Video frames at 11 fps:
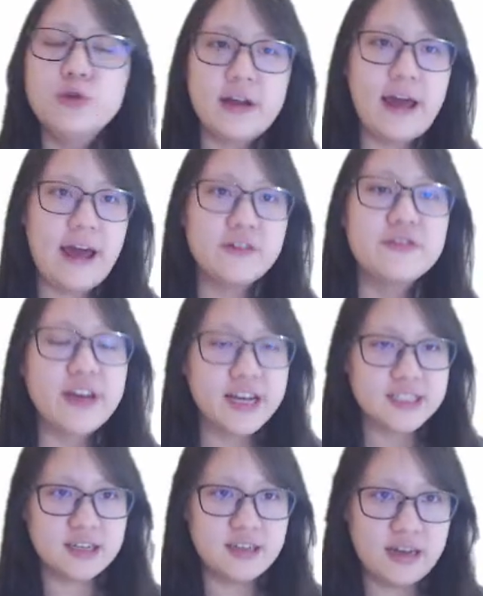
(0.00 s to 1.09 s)
have,
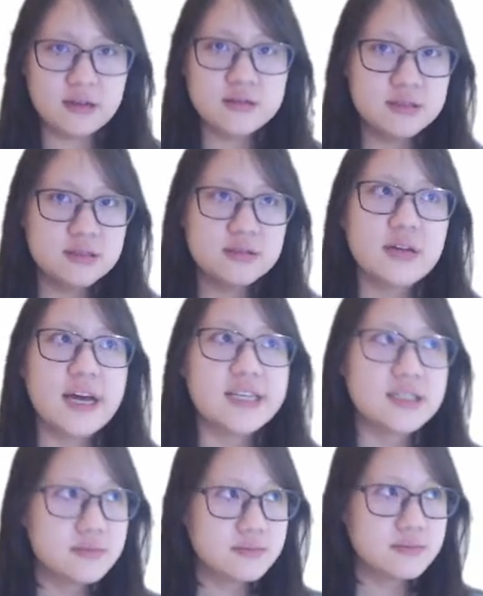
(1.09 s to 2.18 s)
as adults,
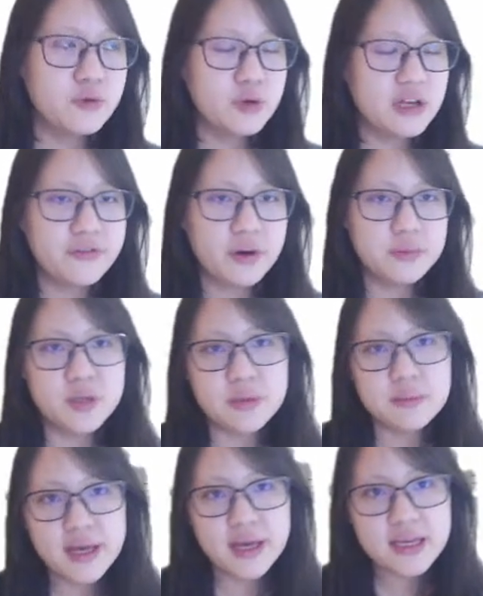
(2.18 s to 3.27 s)
as fully formed
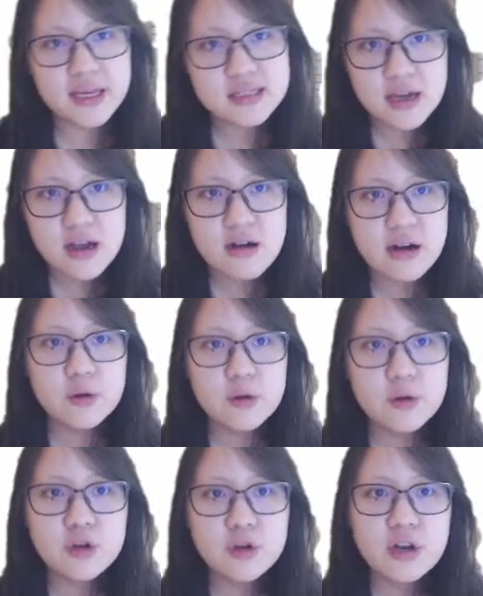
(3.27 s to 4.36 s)
human beings, right? We
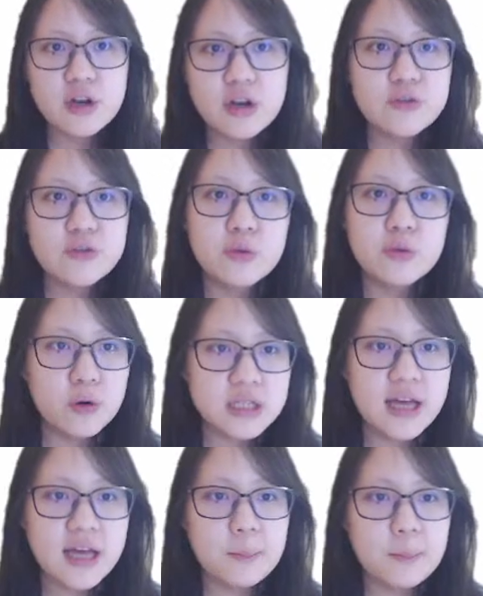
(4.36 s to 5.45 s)
don't have totipotent
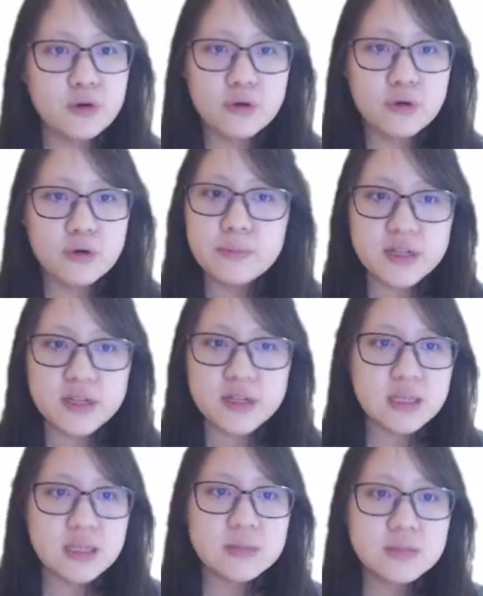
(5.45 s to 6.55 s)
and pluripotent stem
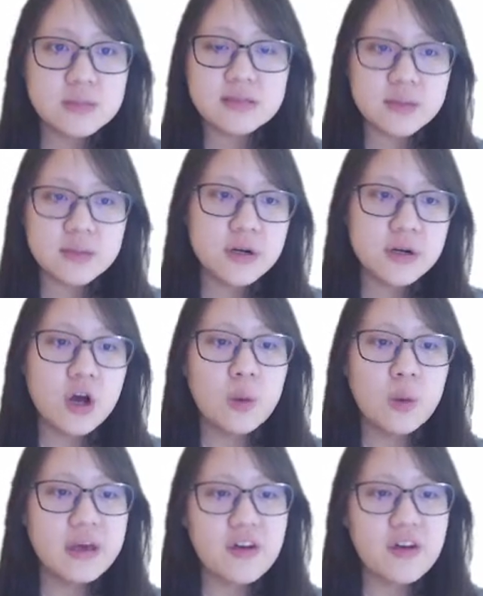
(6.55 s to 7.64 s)
cells anymore.
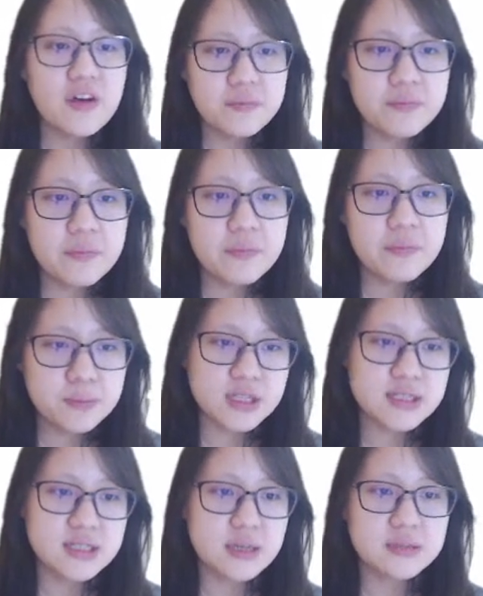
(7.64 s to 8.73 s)
We have
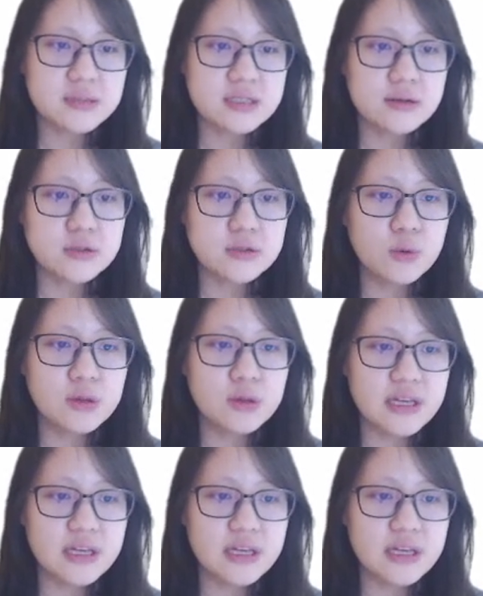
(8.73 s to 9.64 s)
multipotent stem cells only.